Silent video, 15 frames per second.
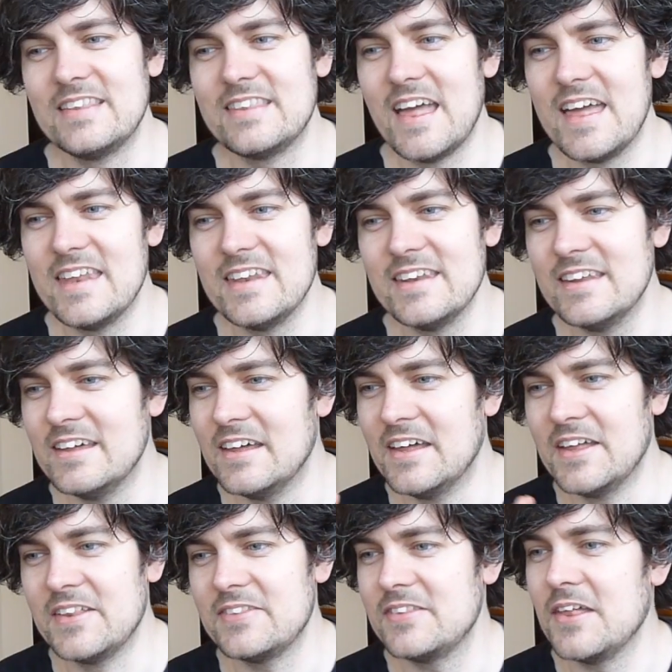then
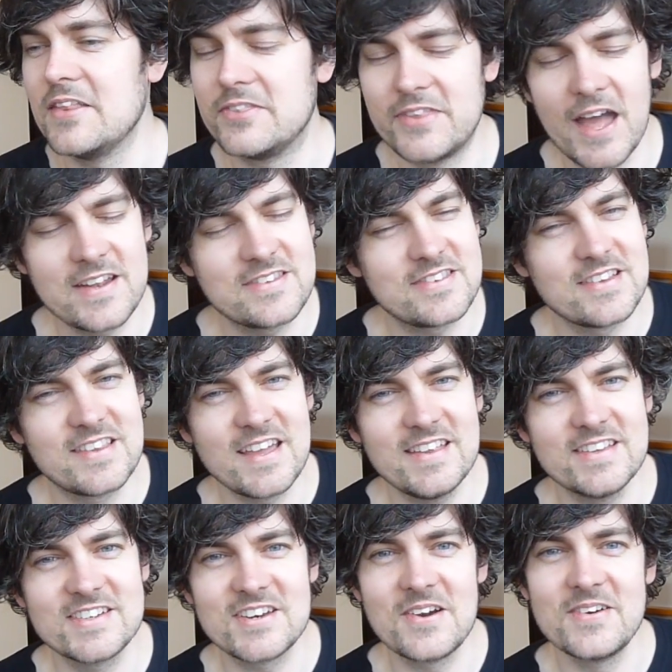that's the day
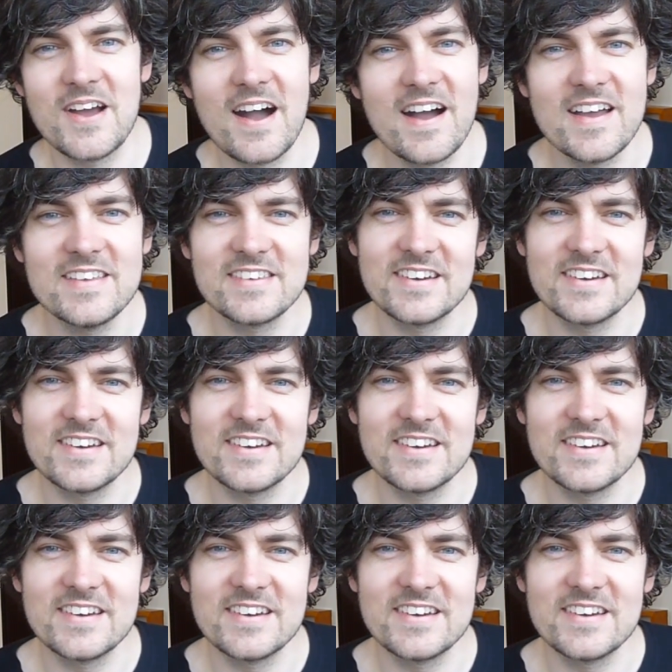the show dies,